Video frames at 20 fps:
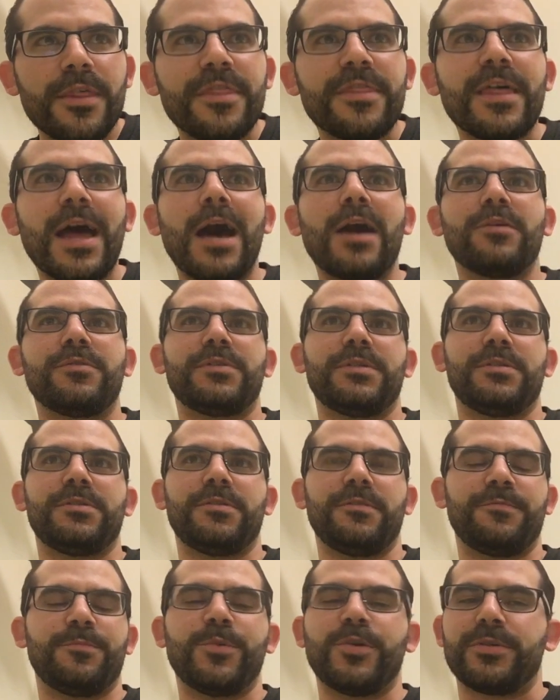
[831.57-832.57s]
thousands
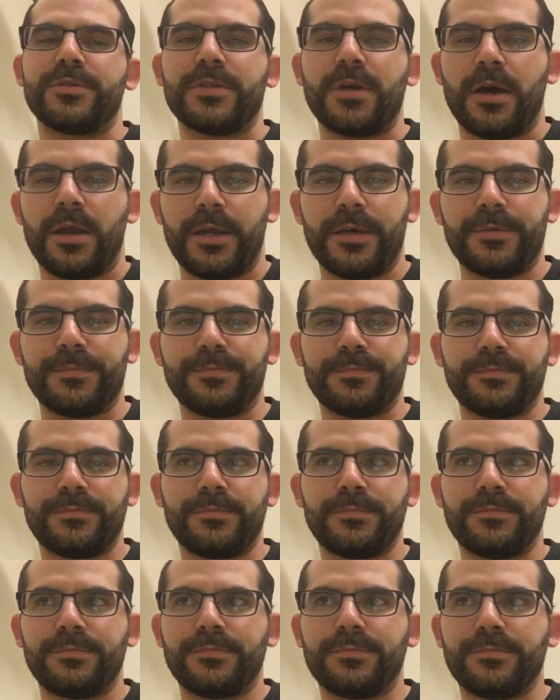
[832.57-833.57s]
of books on it
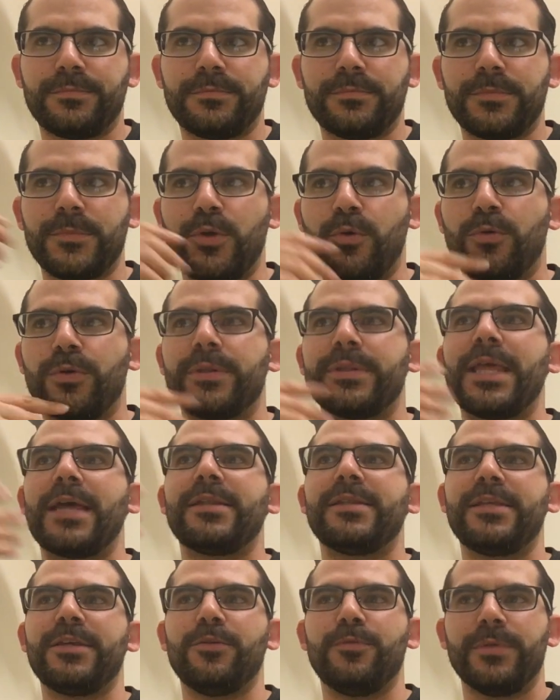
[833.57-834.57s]
or
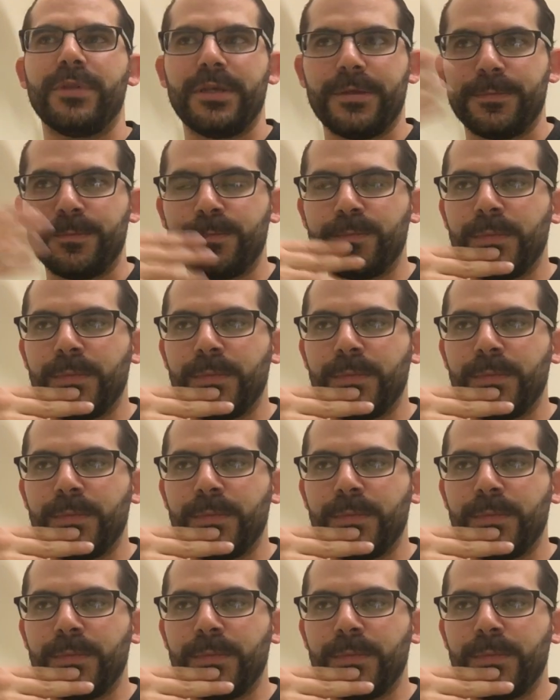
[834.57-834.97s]
that deal with it.